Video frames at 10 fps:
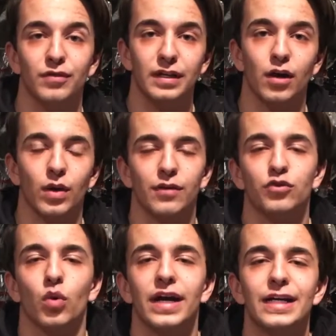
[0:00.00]
video. If
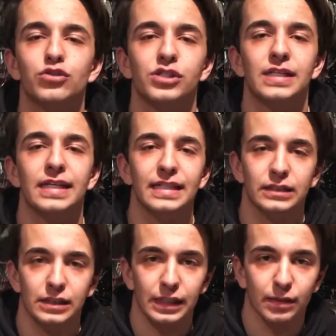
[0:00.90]
you are interested in
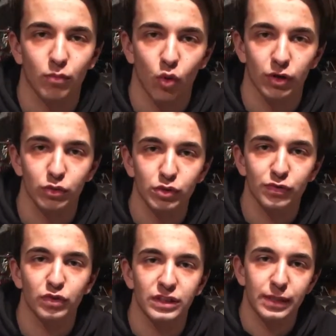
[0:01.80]
seeing more
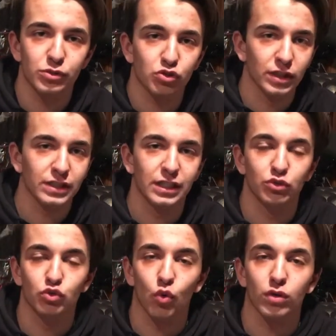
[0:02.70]
useful tips, tricks, and
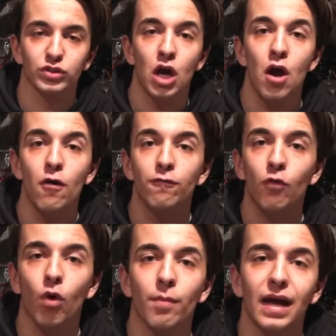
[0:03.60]
tutorials
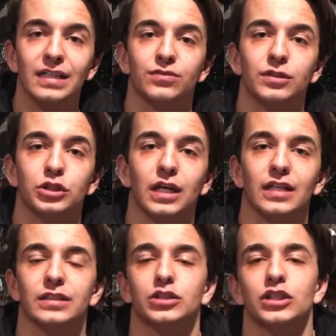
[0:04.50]
for bass fishing, I
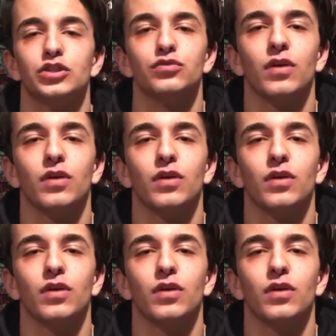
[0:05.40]
suggest you